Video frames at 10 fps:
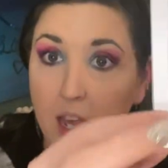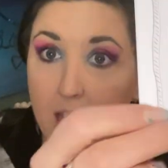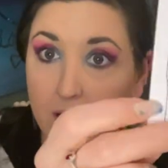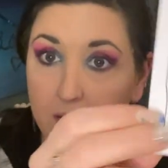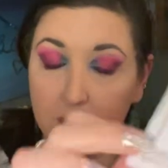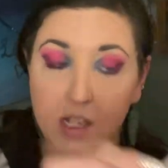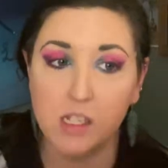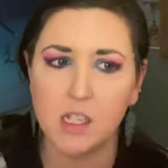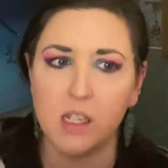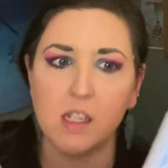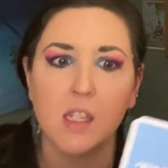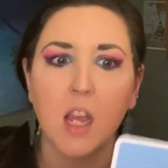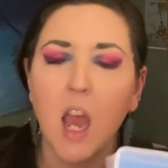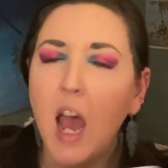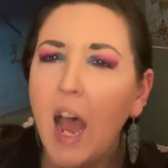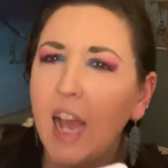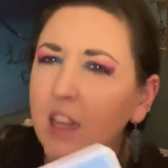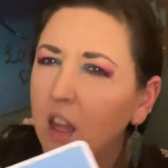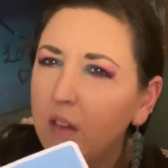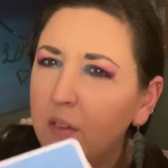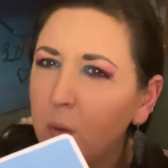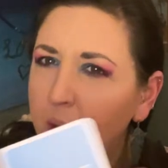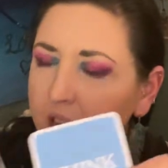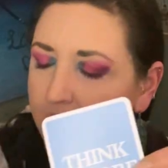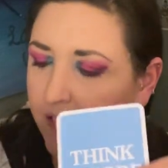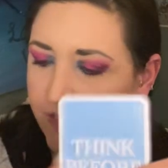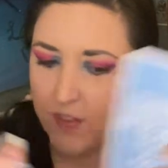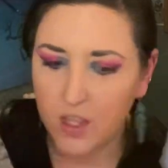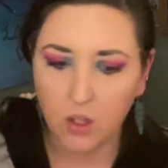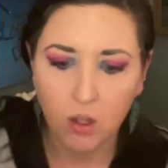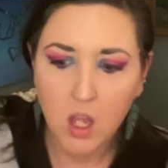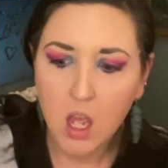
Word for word: out of this because I love the way they feel.